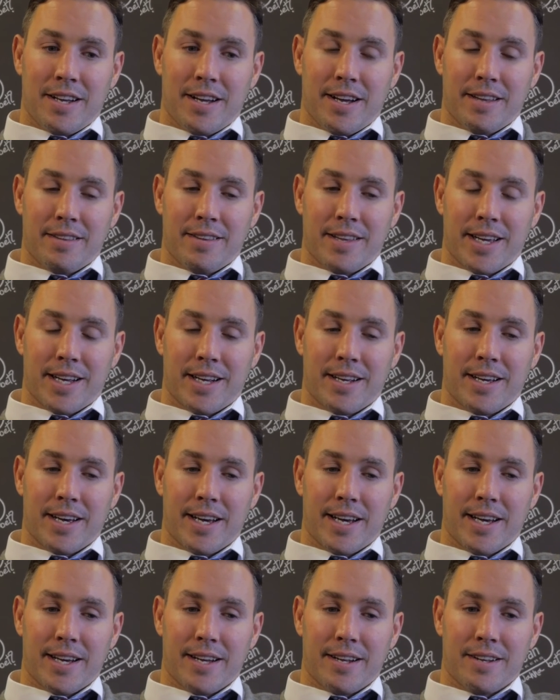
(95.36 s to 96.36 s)
I think
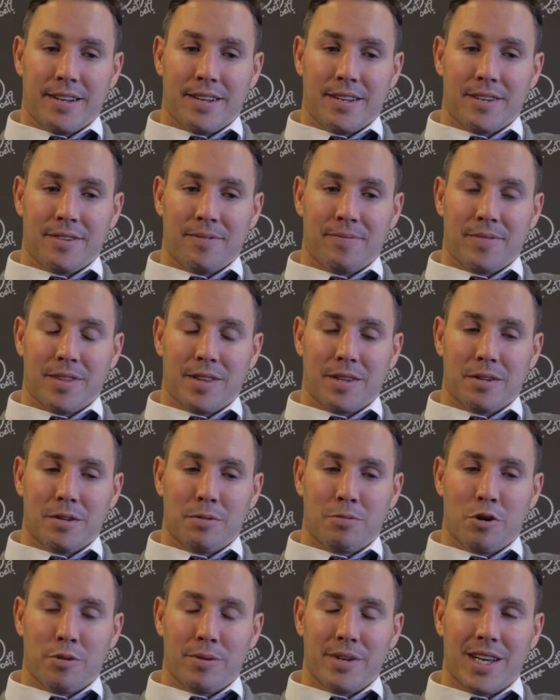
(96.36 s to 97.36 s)
uh,
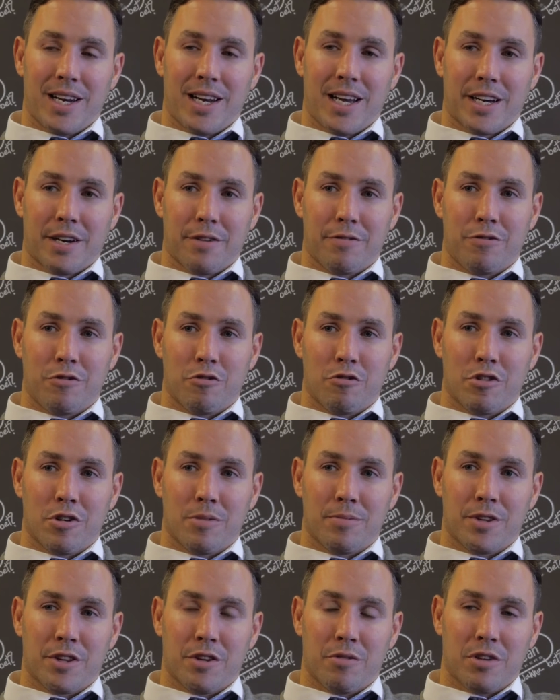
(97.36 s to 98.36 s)
probably the lack of
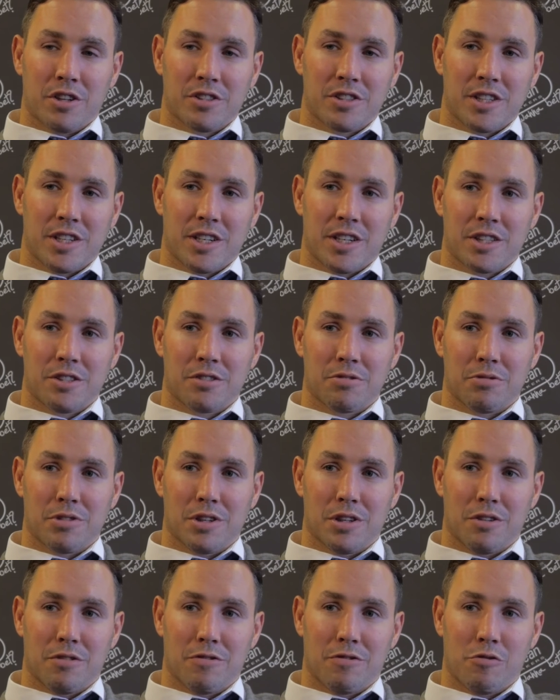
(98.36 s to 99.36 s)
form and the rustiness
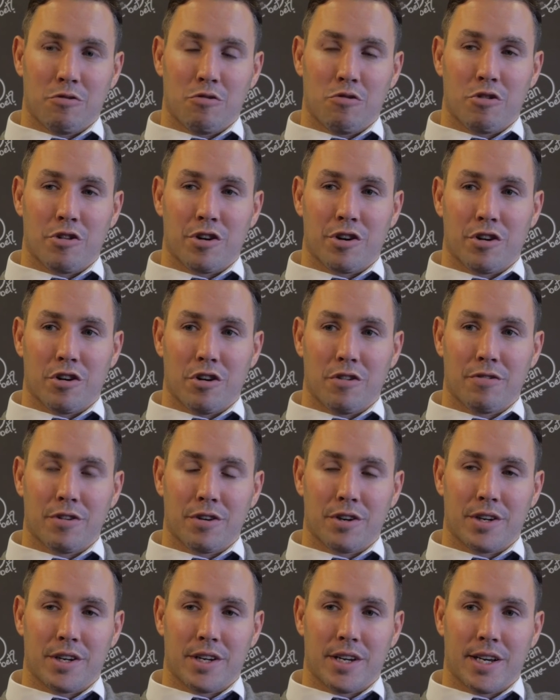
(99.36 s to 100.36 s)
will have worn off,
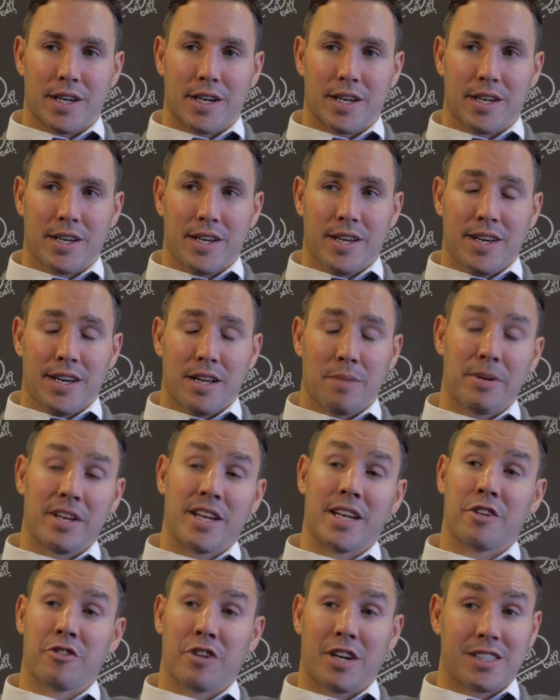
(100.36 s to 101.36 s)
and uh, it'll be an
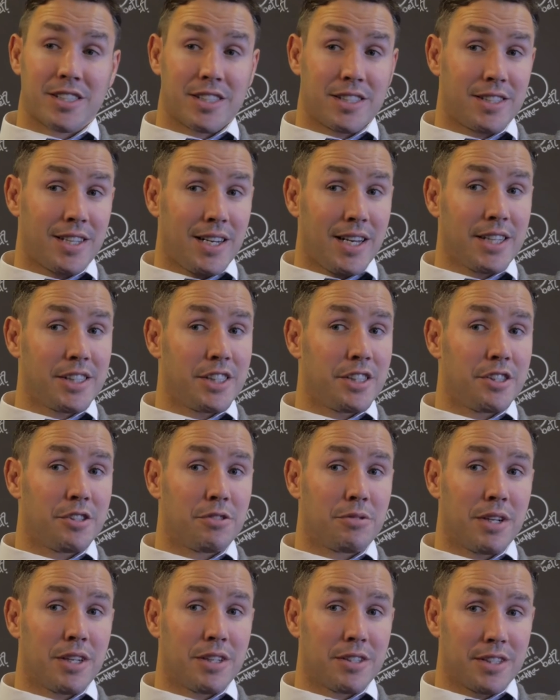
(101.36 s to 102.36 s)
interesting selection as
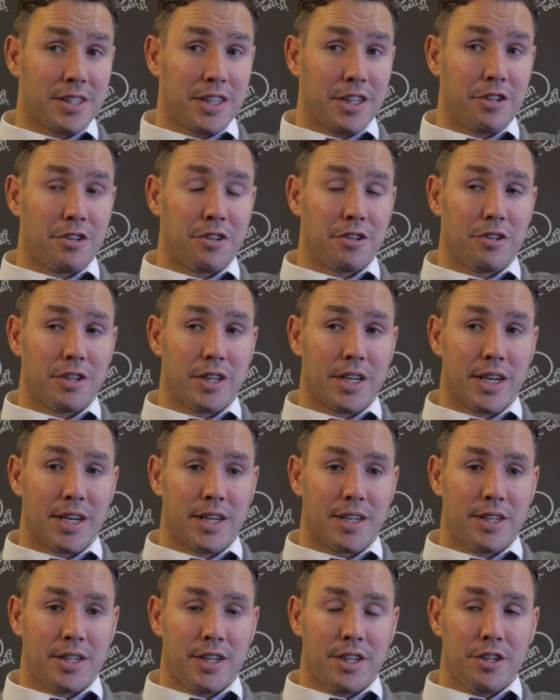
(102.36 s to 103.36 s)
well to see who uh,
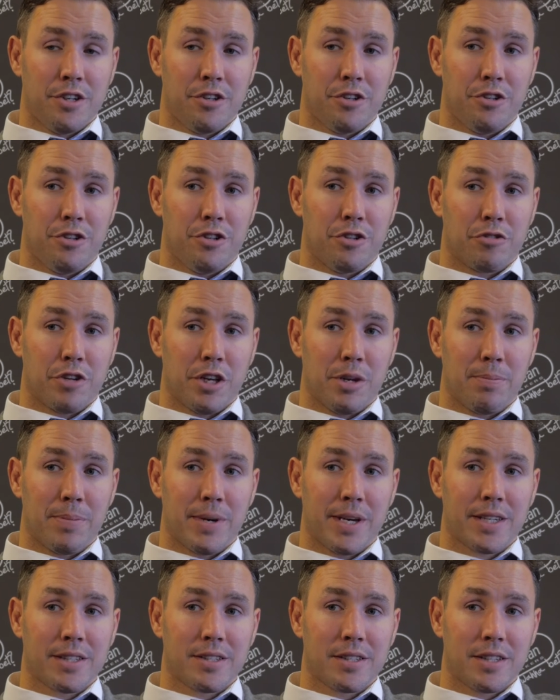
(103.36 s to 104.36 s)
who Doki
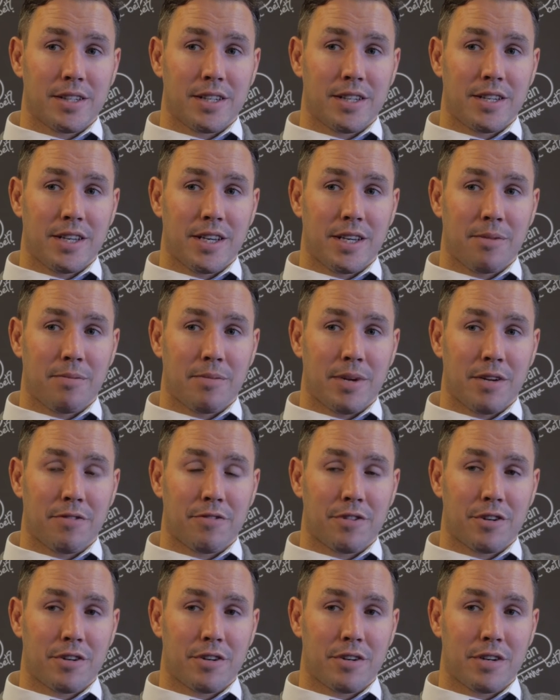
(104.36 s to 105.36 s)
picks in the team
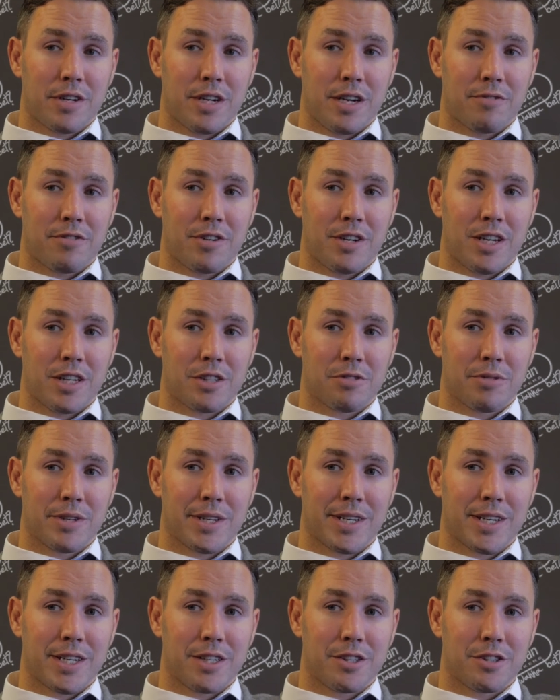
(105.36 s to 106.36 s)
after after last
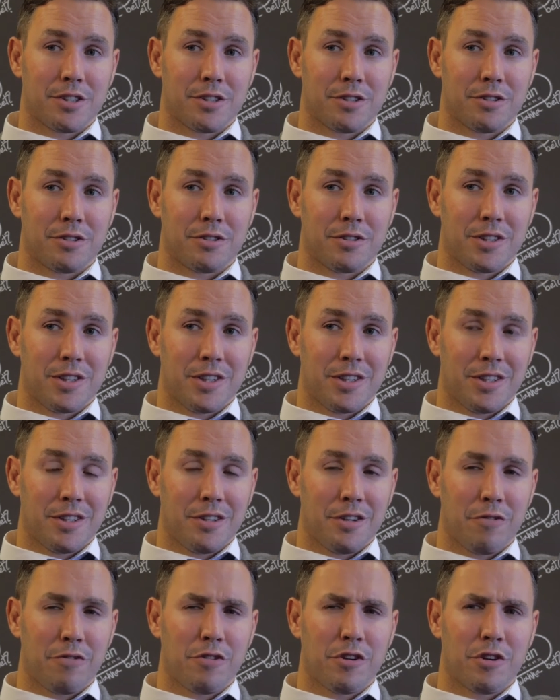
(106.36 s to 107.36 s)
weekend. So,
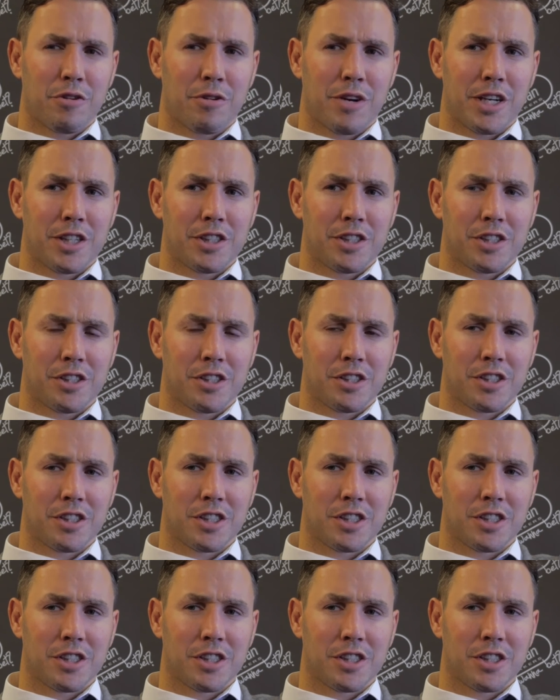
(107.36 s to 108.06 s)
a few questions.